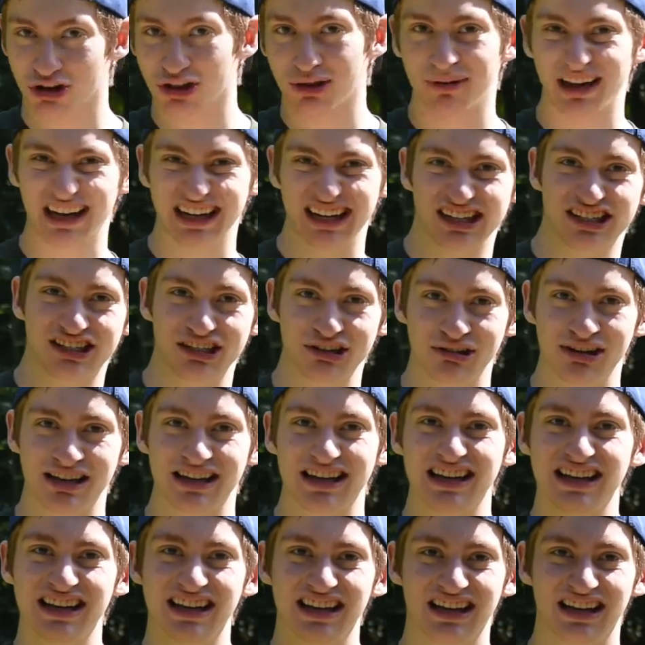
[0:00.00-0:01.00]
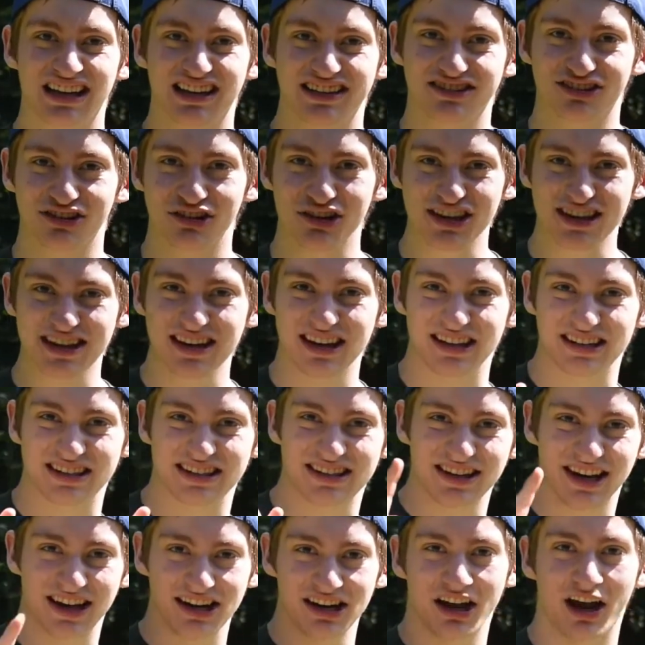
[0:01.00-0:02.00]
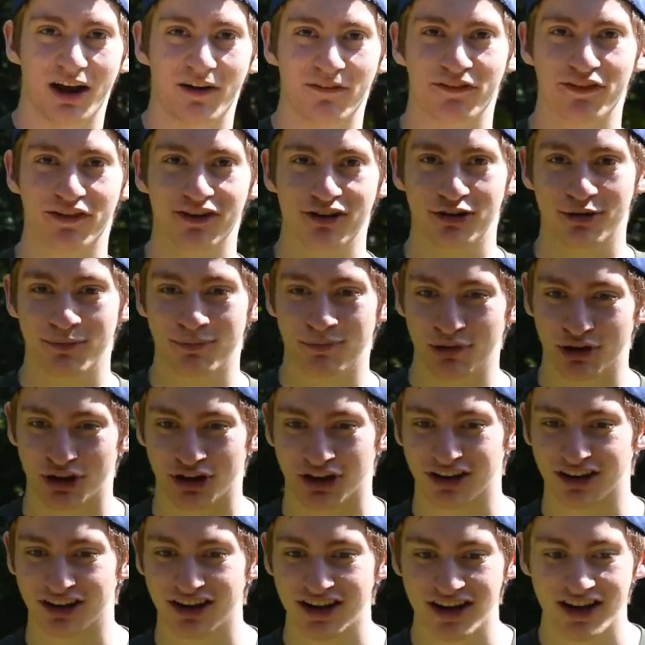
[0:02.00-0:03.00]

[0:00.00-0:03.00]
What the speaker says: them how to do it so you can get it signed off in your book.